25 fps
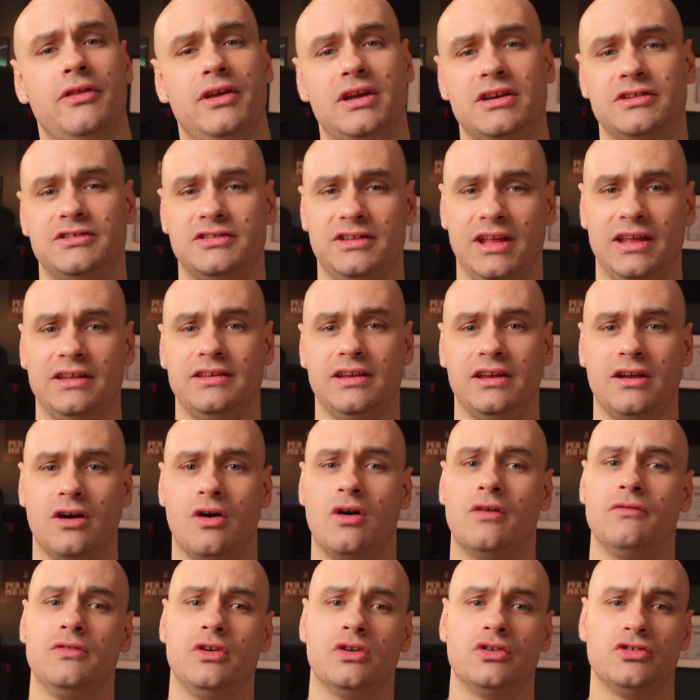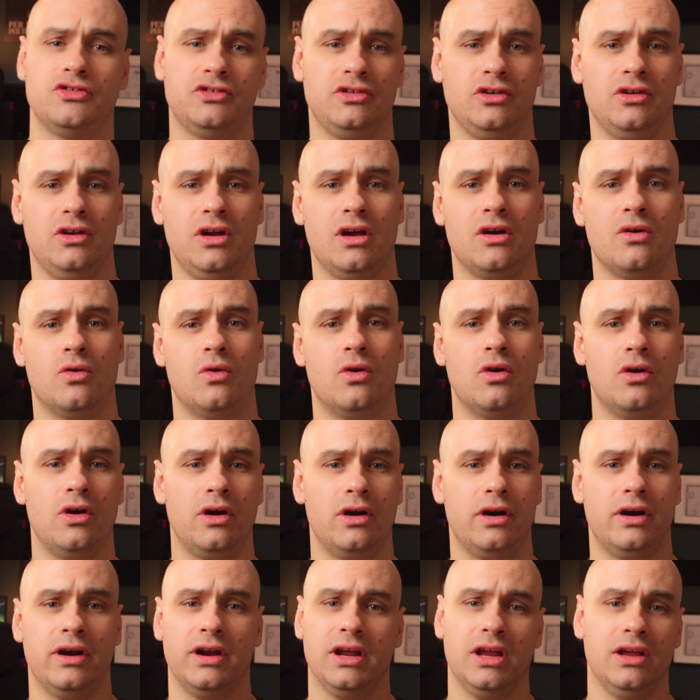the aesthetic of your studio,
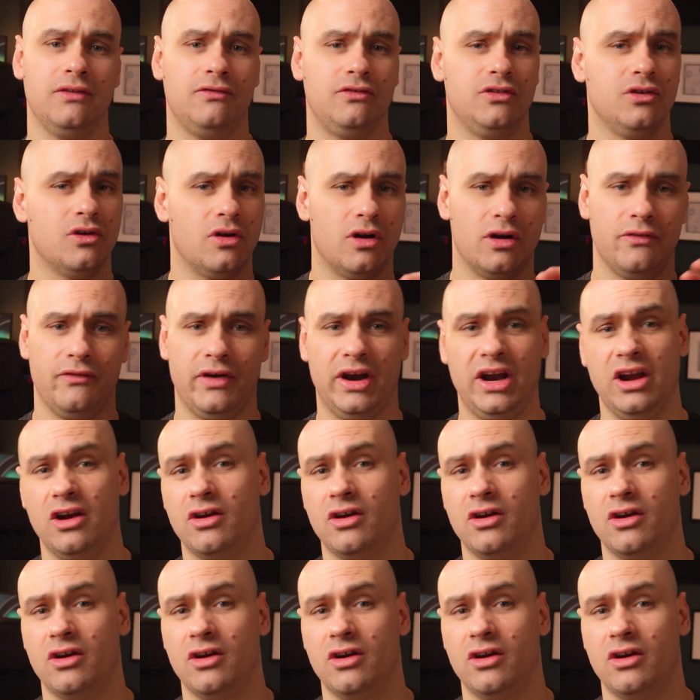or if you are very